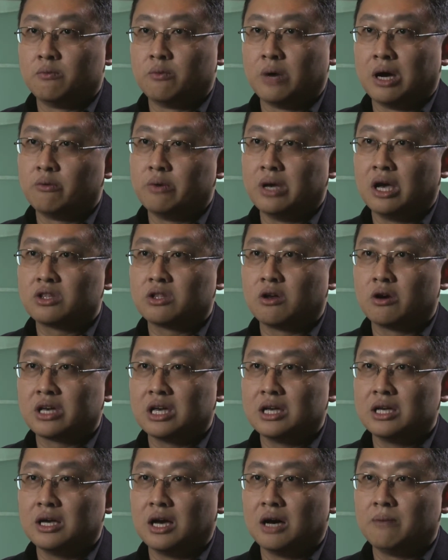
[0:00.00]
Well, we are
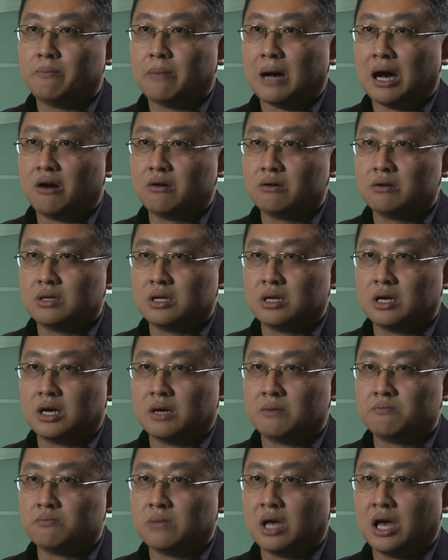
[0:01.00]
talking
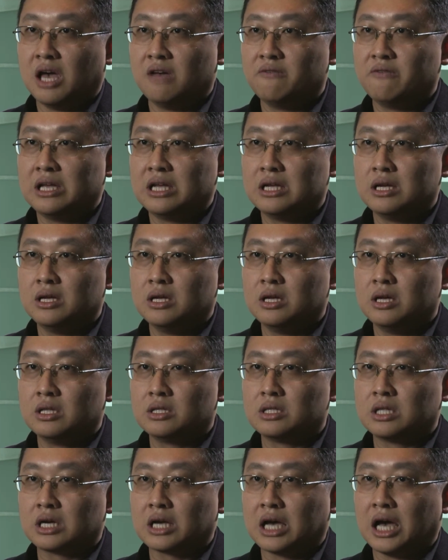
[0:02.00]
about having
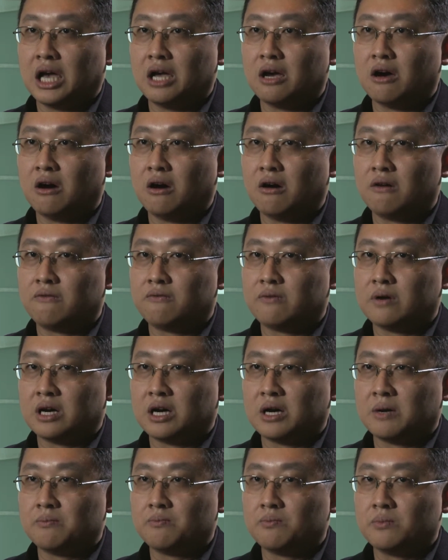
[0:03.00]
the kind
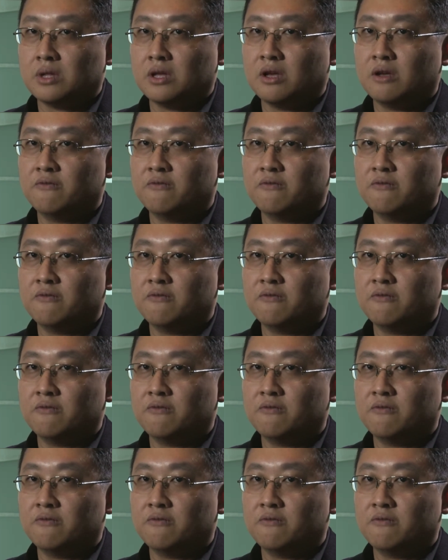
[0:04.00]
of